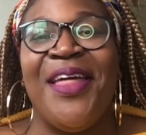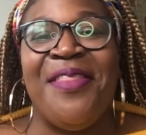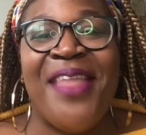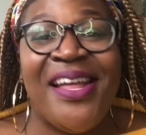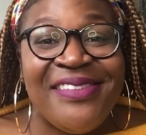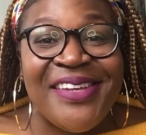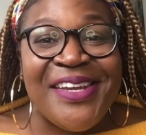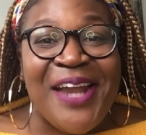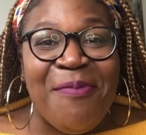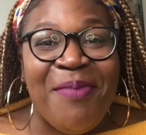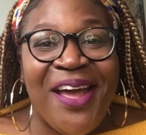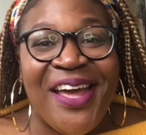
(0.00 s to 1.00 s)
That's it.
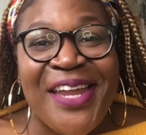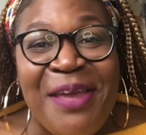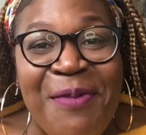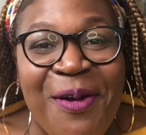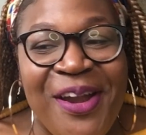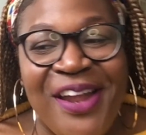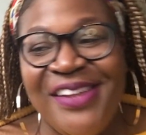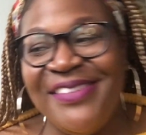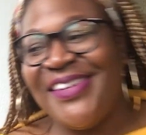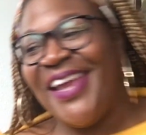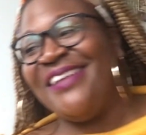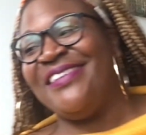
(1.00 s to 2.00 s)
I'm not going to keep going on
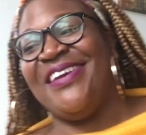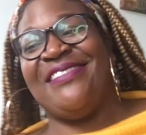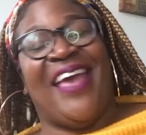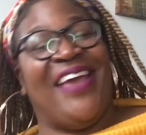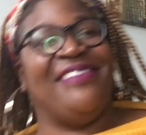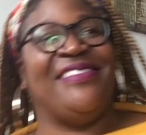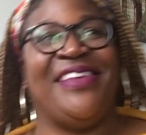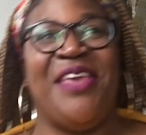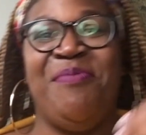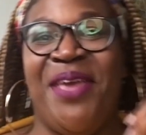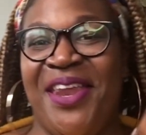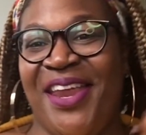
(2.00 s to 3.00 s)
this tangent because I could just
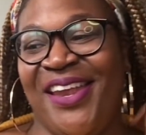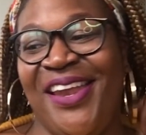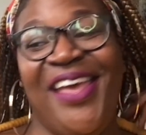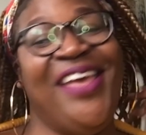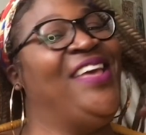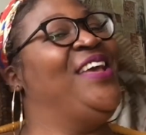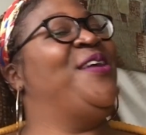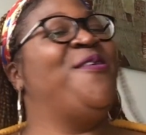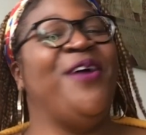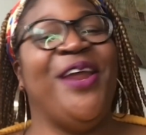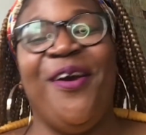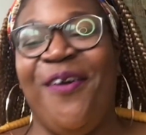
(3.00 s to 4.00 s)
keep getting going and